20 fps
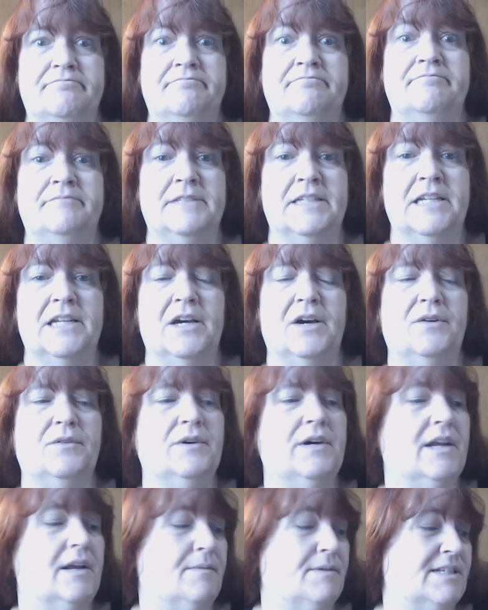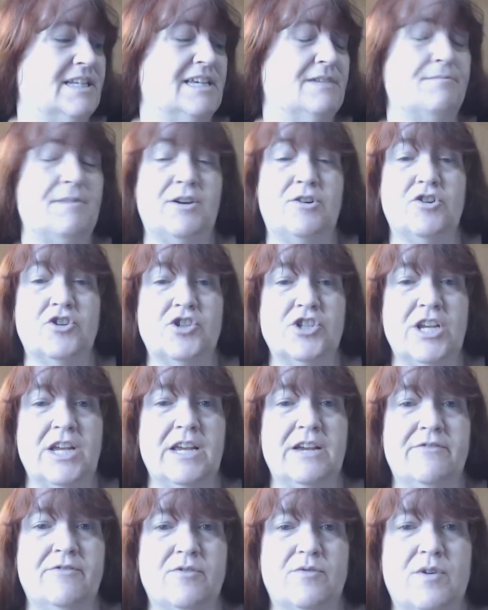you know, and I've been taking my
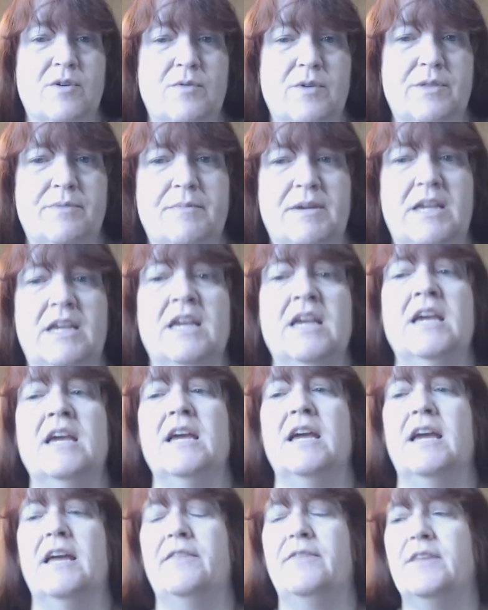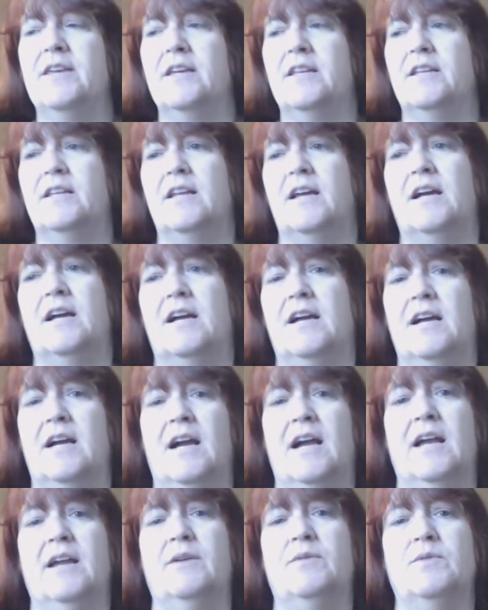crochet everywhere with me. And then
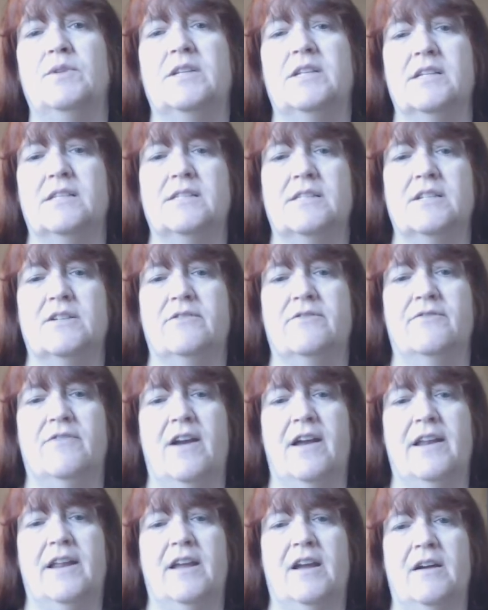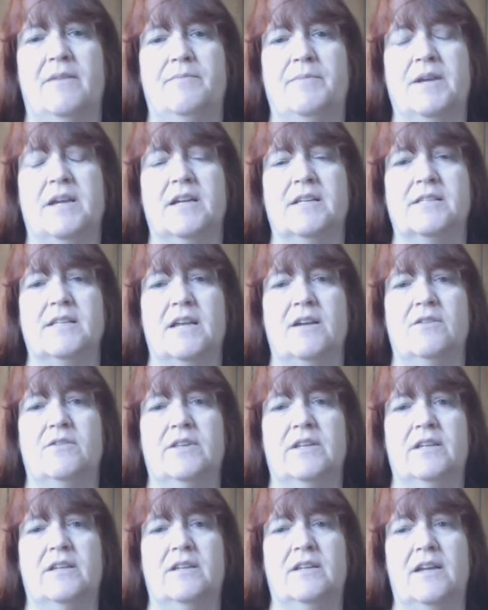I would consider Friday off because I
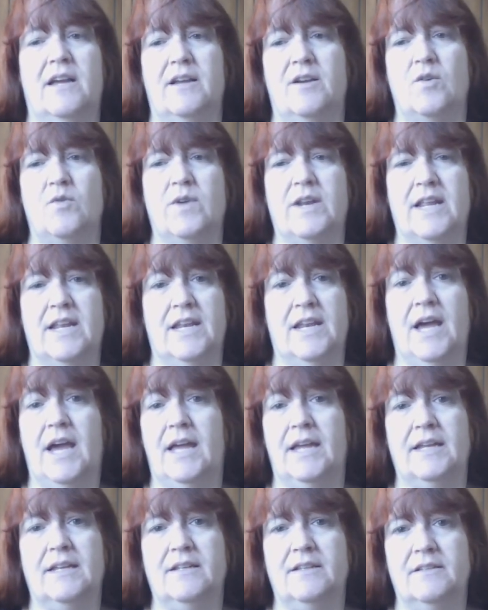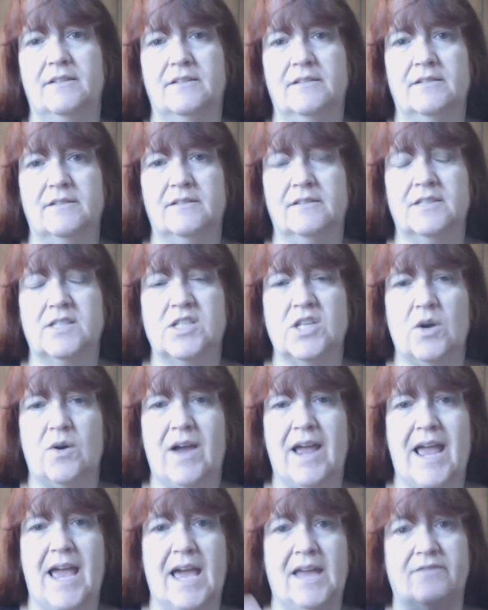only, I go in at night. So
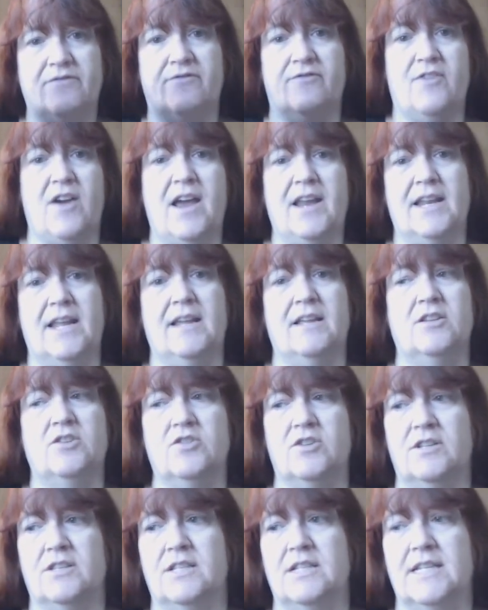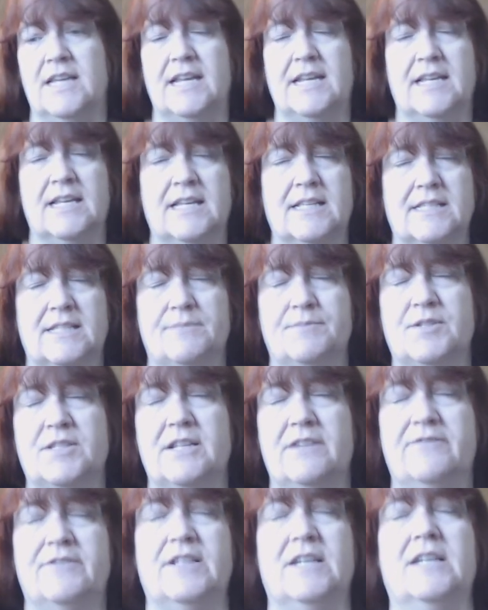I had Friday during the day to get some
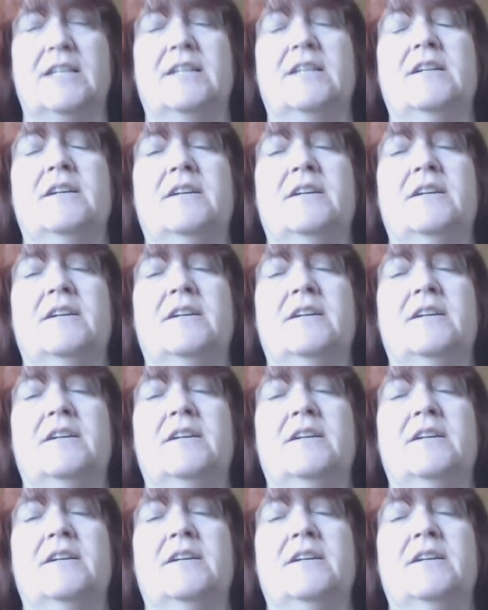stuff done,